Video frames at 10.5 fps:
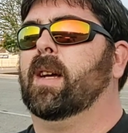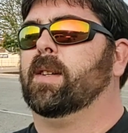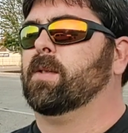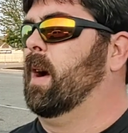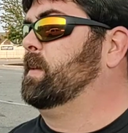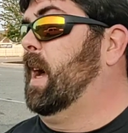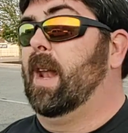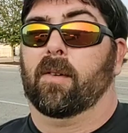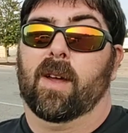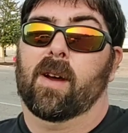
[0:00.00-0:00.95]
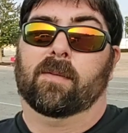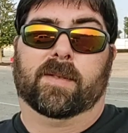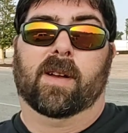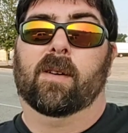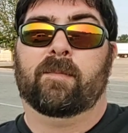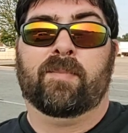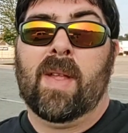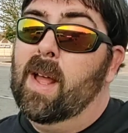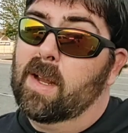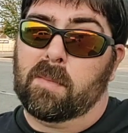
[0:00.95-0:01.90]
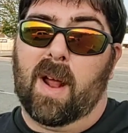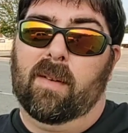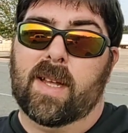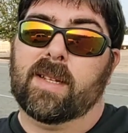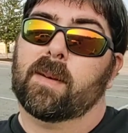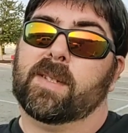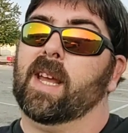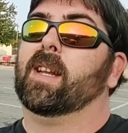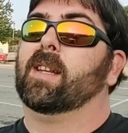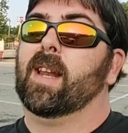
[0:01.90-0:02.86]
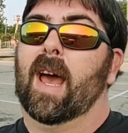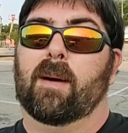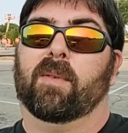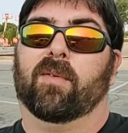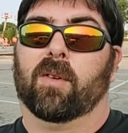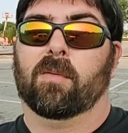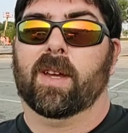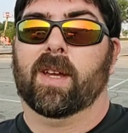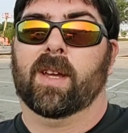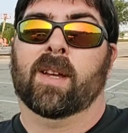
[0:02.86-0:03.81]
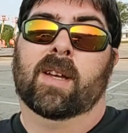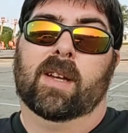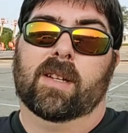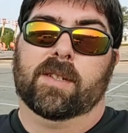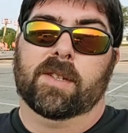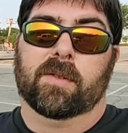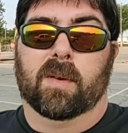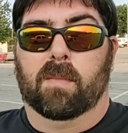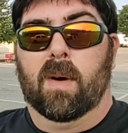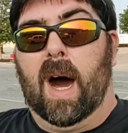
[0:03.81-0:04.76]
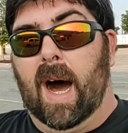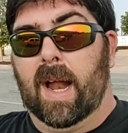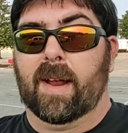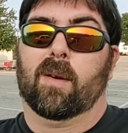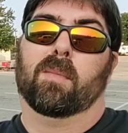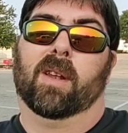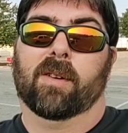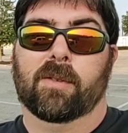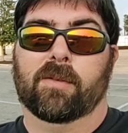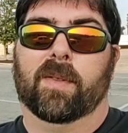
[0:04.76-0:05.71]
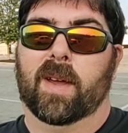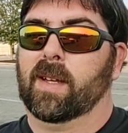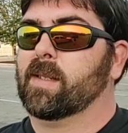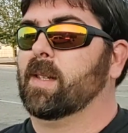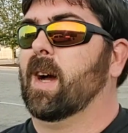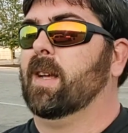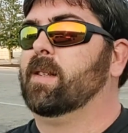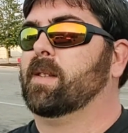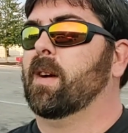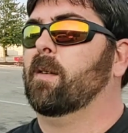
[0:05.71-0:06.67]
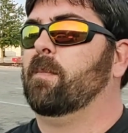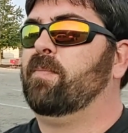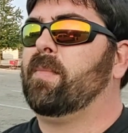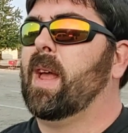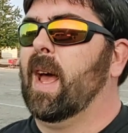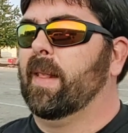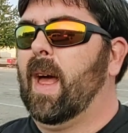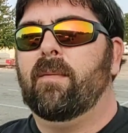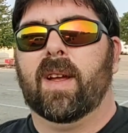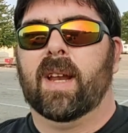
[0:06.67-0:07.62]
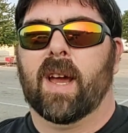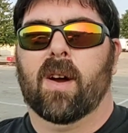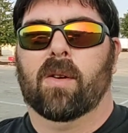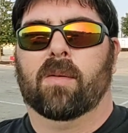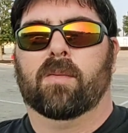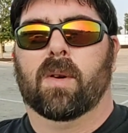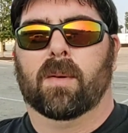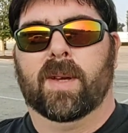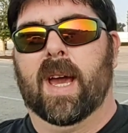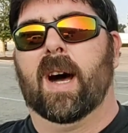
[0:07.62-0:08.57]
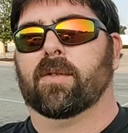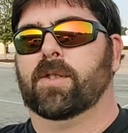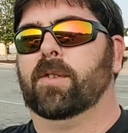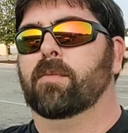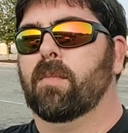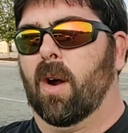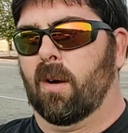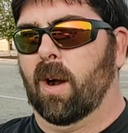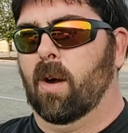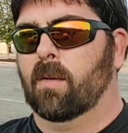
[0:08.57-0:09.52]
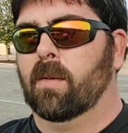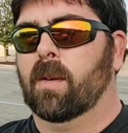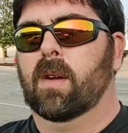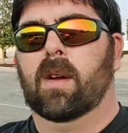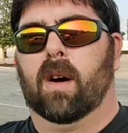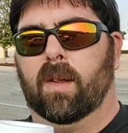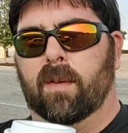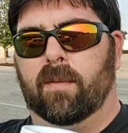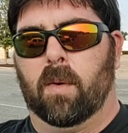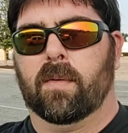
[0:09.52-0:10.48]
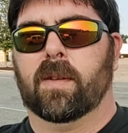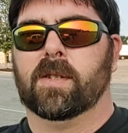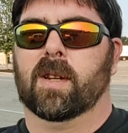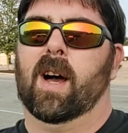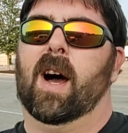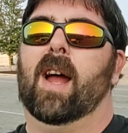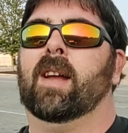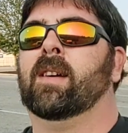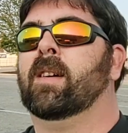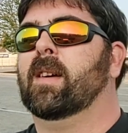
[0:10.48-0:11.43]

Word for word: it drops. I don't know. So probably end up taking a nap before we do the hot air balloon thing tonight. So, and that video will be out tomorrow on the 4th of July.